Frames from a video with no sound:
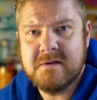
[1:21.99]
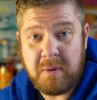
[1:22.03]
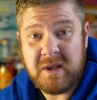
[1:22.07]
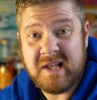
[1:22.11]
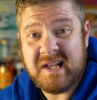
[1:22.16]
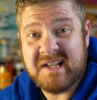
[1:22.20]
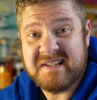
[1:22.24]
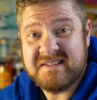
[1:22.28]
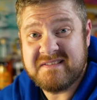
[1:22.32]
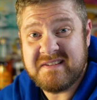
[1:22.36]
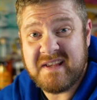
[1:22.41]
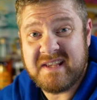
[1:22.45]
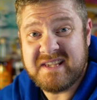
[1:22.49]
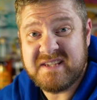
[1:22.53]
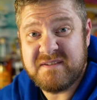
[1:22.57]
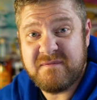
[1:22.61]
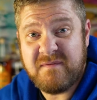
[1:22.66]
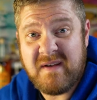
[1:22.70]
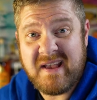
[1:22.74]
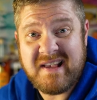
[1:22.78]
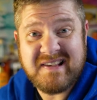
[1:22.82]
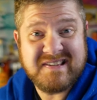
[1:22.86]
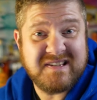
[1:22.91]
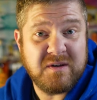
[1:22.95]
Because let's
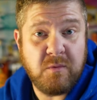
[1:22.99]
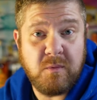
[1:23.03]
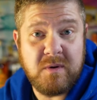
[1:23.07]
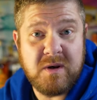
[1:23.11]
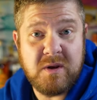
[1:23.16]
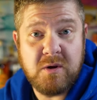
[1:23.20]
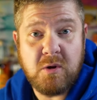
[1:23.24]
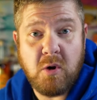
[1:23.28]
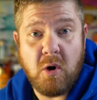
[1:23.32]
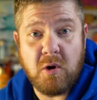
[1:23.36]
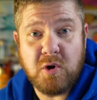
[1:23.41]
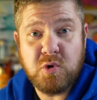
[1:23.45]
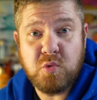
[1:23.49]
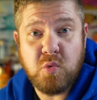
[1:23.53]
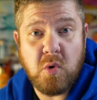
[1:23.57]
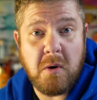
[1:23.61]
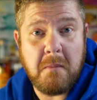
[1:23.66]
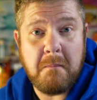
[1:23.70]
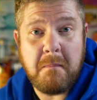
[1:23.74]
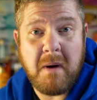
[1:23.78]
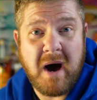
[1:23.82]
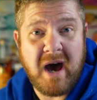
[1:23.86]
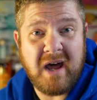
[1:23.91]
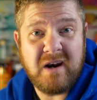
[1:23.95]
face it, when you go to
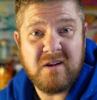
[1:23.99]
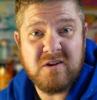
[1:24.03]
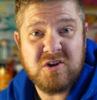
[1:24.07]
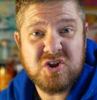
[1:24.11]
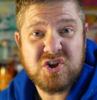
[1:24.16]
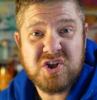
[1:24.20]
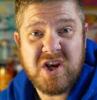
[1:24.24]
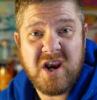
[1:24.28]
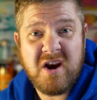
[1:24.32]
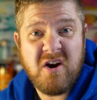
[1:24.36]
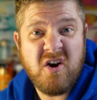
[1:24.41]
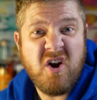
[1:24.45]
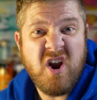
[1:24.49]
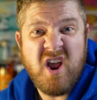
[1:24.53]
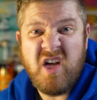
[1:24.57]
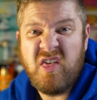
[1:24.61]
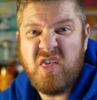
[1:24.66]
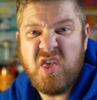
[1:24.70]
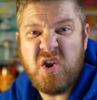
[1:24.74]
a bottle share,